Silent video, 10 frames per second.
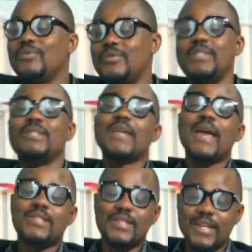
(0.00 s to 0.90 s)

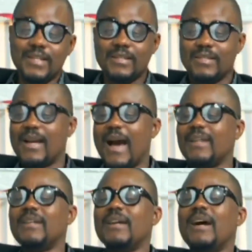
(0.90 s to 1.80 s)
criticized again the card.
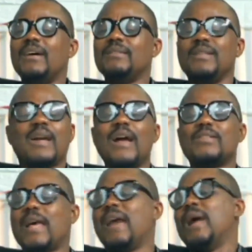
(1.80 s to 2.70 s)
The cards
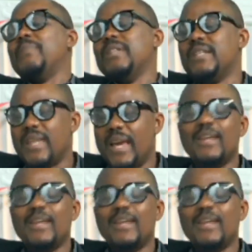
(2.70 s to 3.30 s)
are laminated.